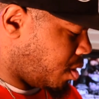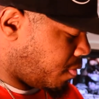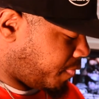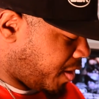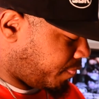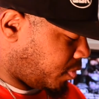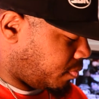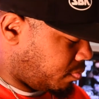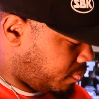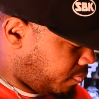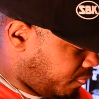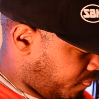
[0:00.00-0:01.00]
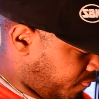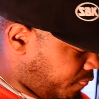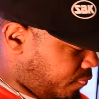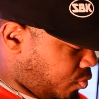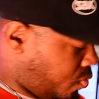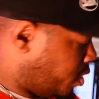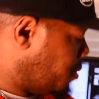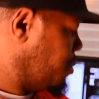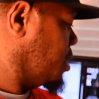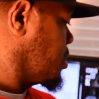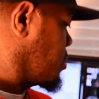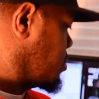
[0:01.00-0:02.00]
off after 20 minutes